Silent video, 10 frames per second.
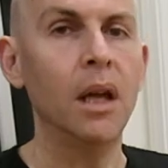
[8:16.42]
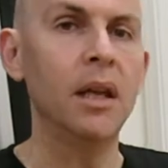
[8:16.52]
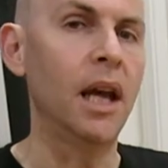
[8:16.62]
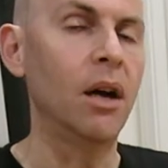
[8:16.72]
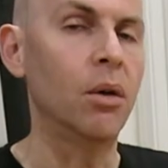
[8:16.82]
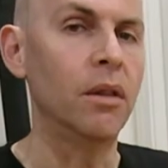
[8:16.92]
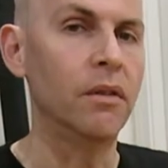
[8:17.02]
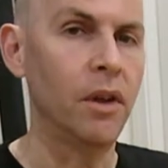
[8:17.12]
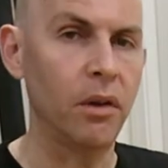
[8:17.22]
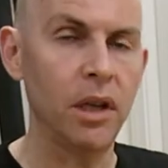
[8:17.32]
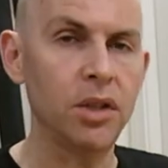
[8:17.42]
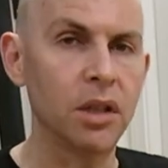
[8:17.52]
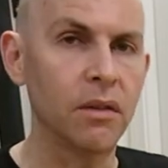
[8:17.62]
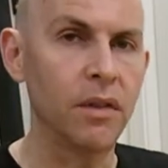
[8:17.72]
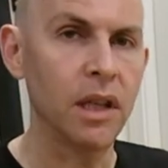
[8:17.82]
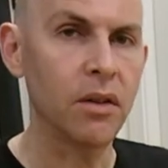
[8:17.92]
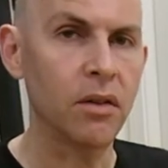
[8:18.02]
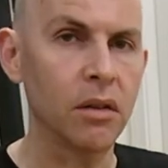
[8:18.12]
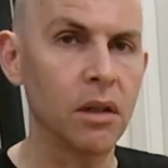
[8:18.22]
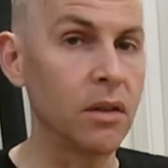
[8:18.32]
Now, the variation of
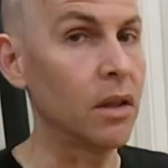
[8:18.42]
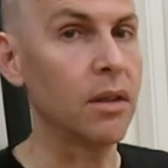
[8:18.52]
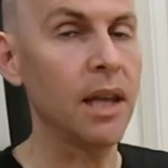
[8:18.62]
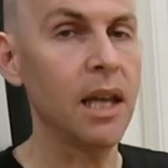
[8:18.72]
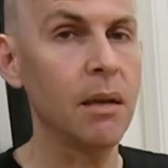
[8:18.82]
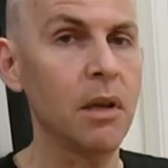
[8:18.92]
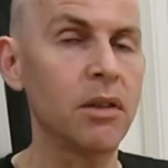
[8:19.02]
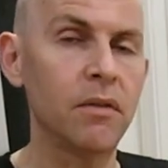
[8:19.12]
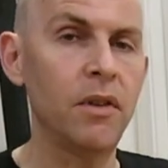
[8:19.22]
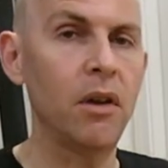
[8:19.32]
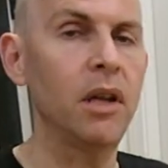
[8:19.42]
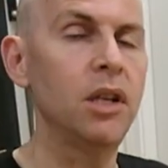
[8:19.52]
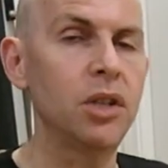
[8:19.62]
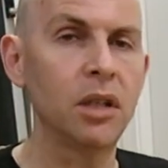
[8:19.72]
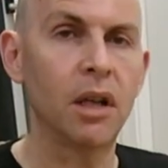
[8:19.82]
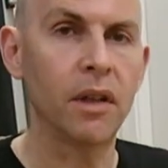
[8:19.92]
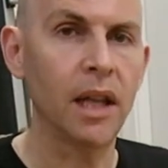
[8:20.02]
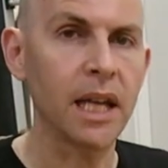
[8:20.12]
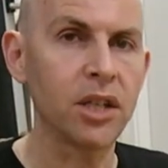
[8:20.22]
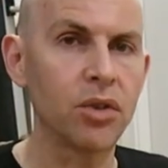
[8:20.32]
this is the same as the variation of the
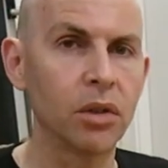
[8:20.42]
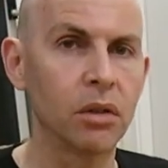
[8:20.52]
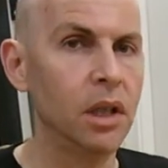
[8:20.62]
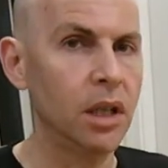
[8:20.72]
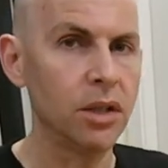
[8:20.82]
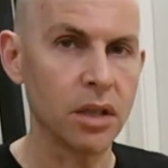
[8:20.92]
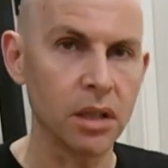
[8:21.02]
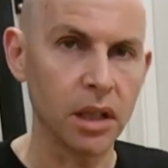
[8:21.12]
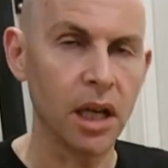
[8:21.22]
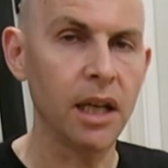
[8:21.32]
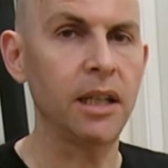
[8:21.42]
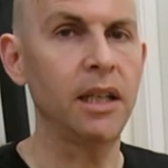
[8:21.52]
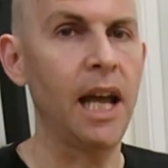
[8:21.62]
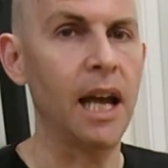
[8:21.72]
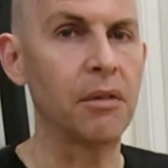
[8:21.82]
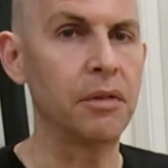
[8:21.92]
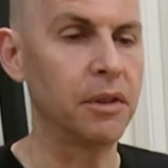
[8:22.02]
last drill, just cut it in half.